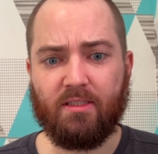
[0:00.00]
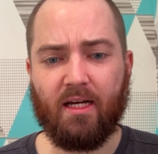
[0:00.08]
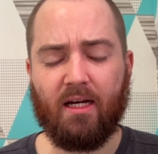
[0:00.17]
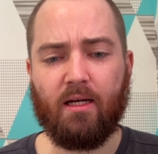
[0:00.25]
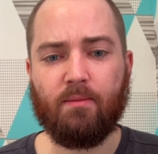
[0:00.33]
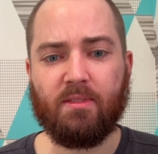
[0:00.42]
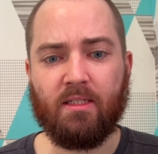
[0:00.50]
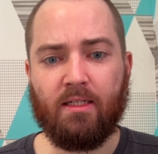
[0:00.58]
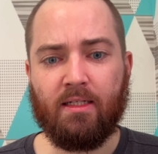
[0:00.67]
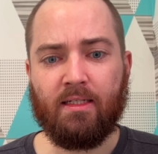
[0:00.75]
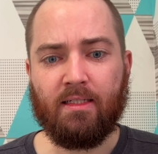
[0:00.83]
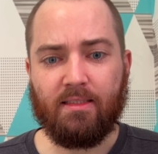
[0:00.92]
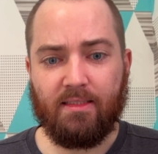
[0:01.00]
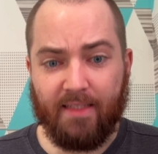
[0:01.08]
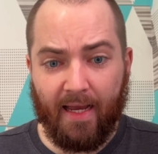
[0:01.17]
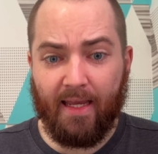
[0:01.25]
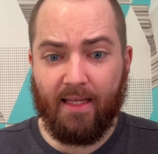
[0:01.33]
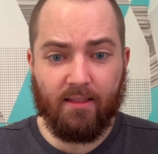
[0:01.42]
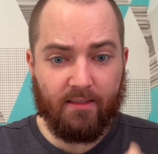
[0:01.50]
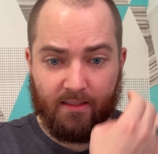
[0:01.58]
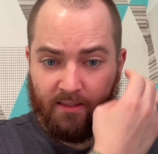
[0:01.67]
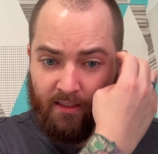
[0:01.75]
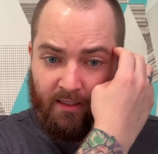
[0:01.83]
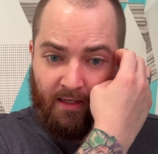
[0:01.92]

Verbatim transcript: times daily.